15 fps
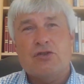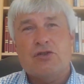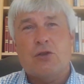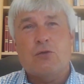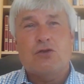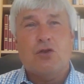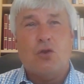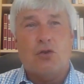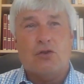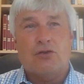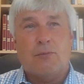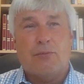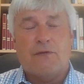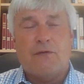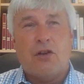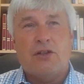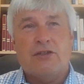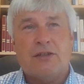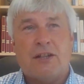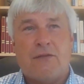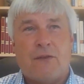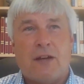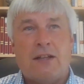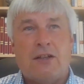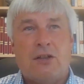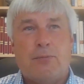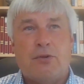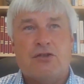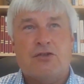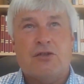those dots and provides that value,
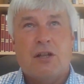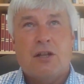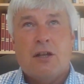because